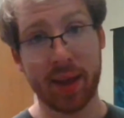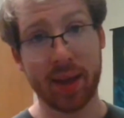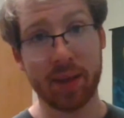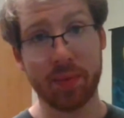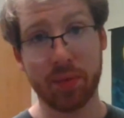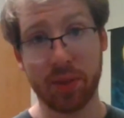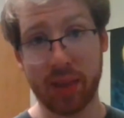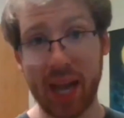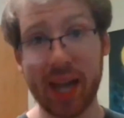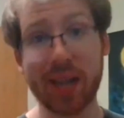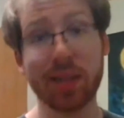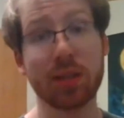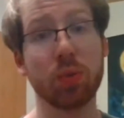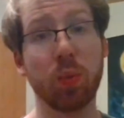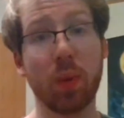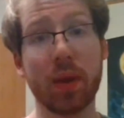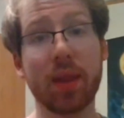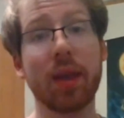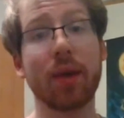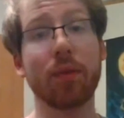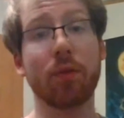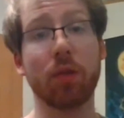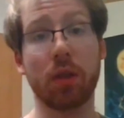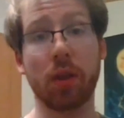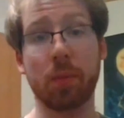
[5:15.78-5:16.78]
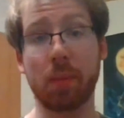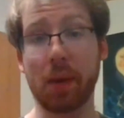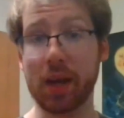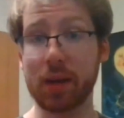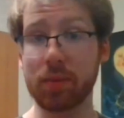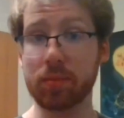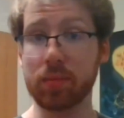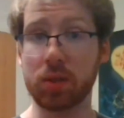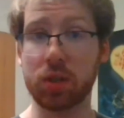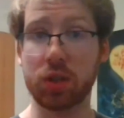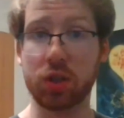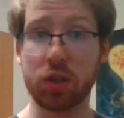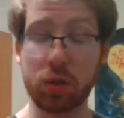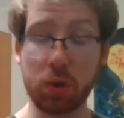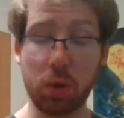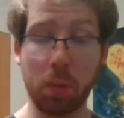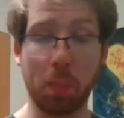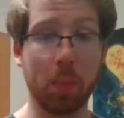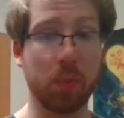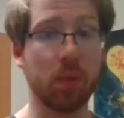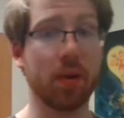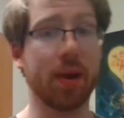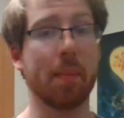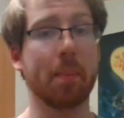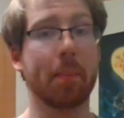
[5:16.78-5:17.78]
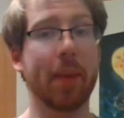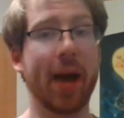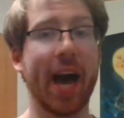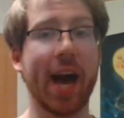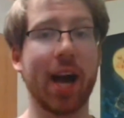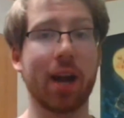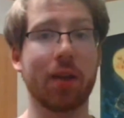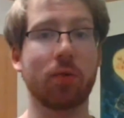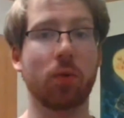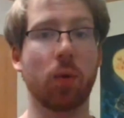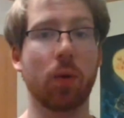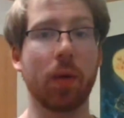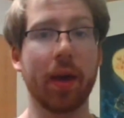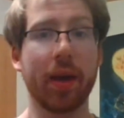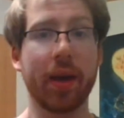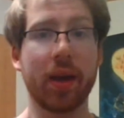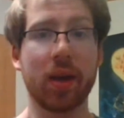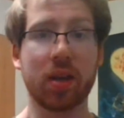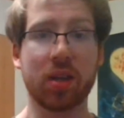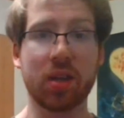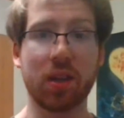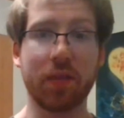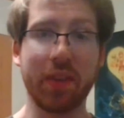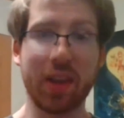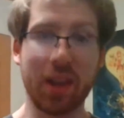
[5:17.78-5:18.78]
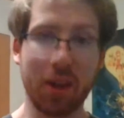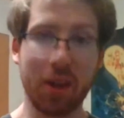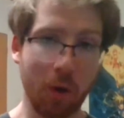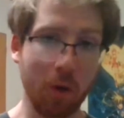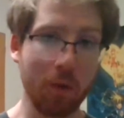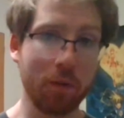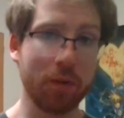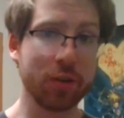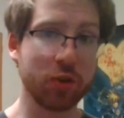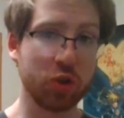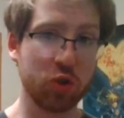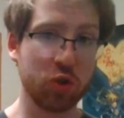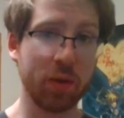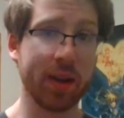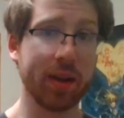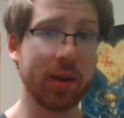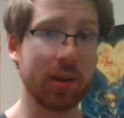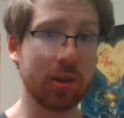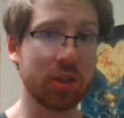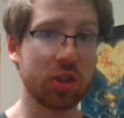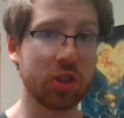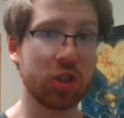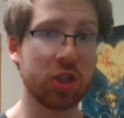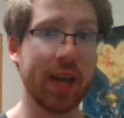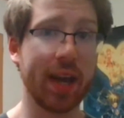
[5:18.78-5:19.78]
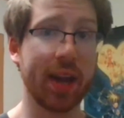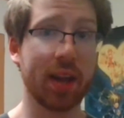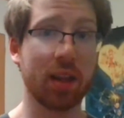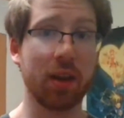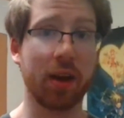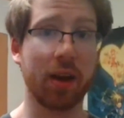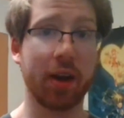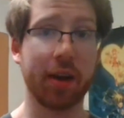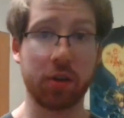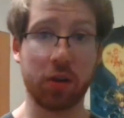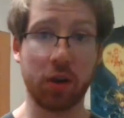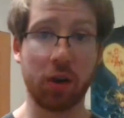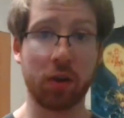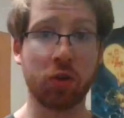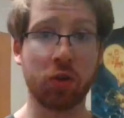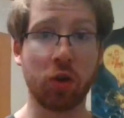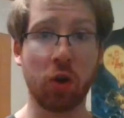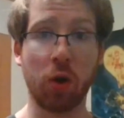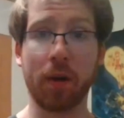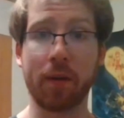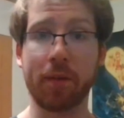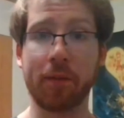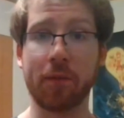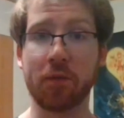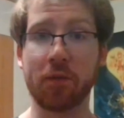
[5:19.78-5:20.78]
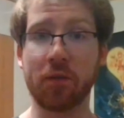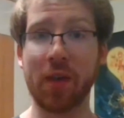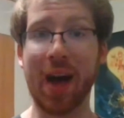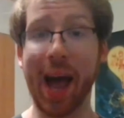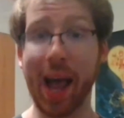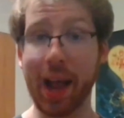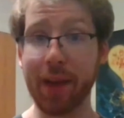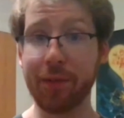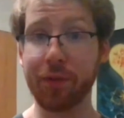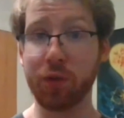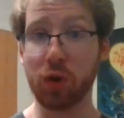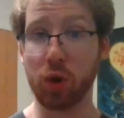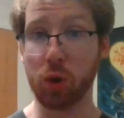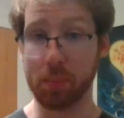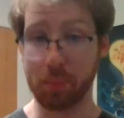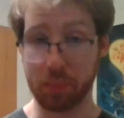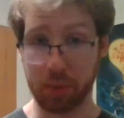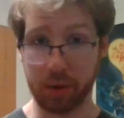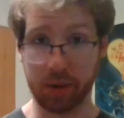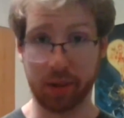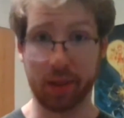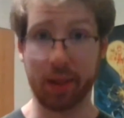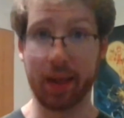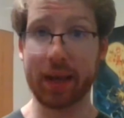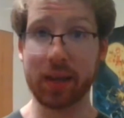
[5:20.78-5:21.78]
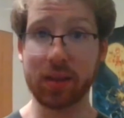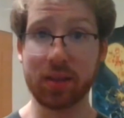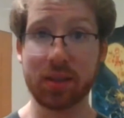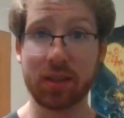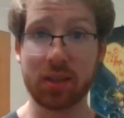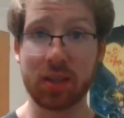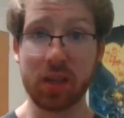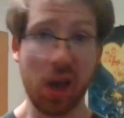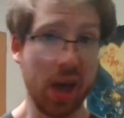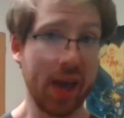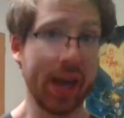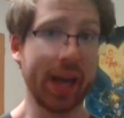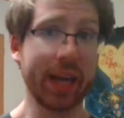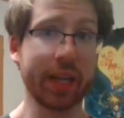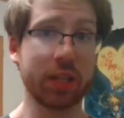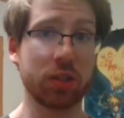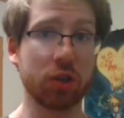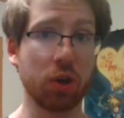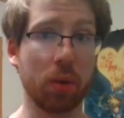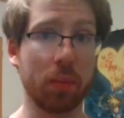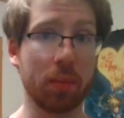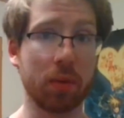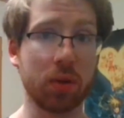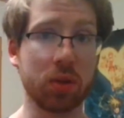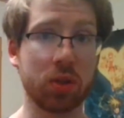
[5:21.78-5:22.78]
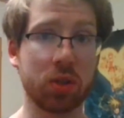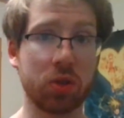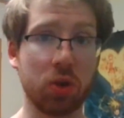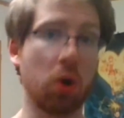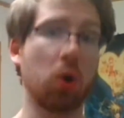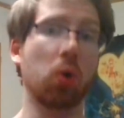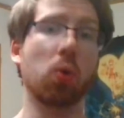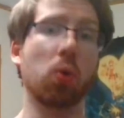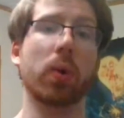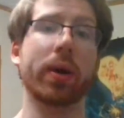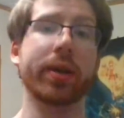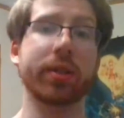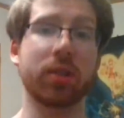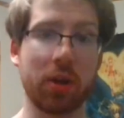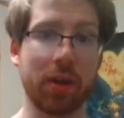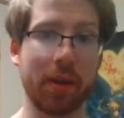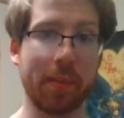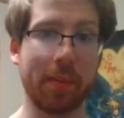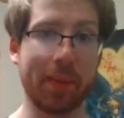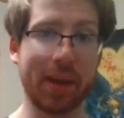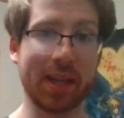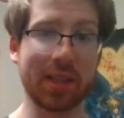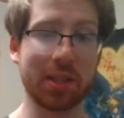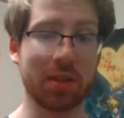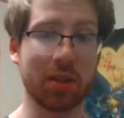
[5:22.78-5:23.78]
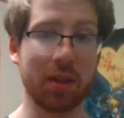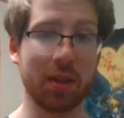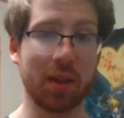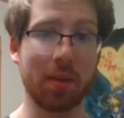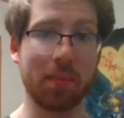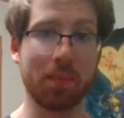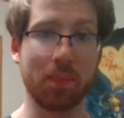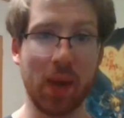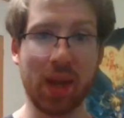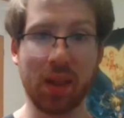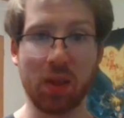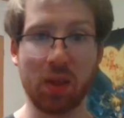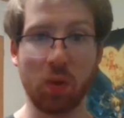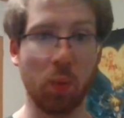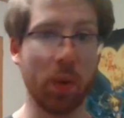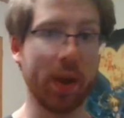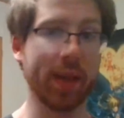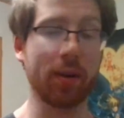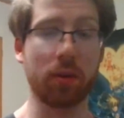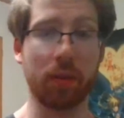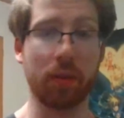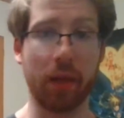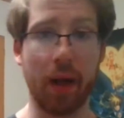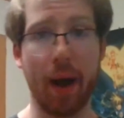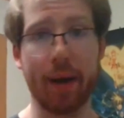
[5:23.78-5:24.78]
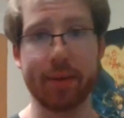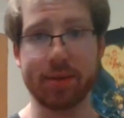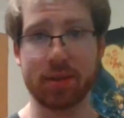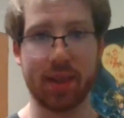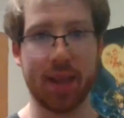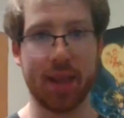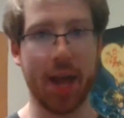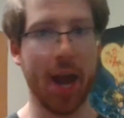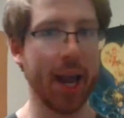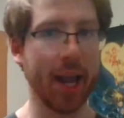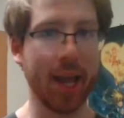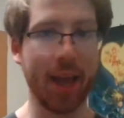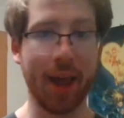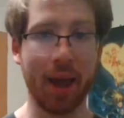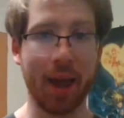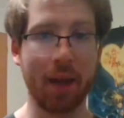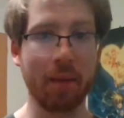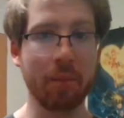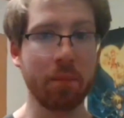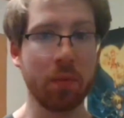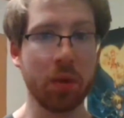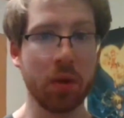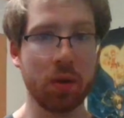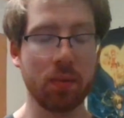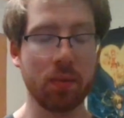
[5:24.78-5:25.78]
That's whenever they become super impactful. Because if an over trigger is checked on your turn 5 or plus, it's almost always going to basically be the win or loss of that game.